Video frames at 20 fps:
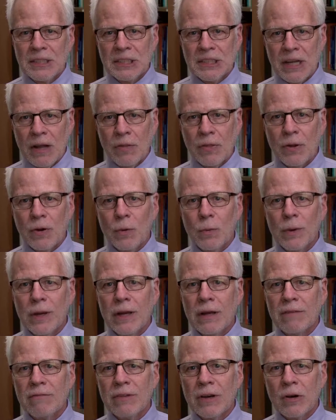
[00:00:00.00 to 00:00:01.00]
South
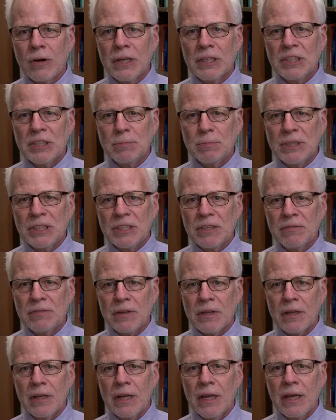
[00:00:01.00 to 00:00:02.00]
Korea very
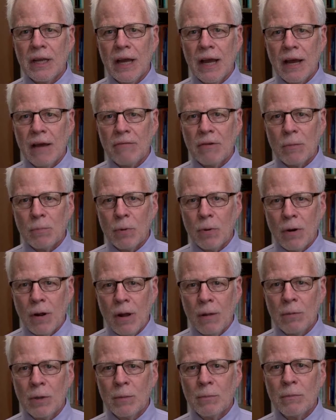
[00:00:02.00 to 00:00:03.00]
specifically have a
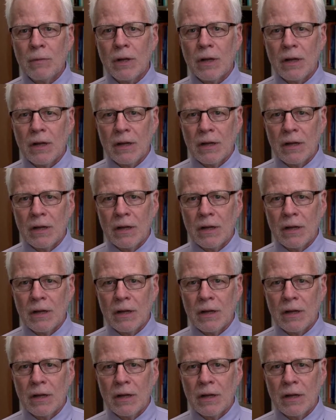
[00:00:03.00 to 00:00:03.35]
problem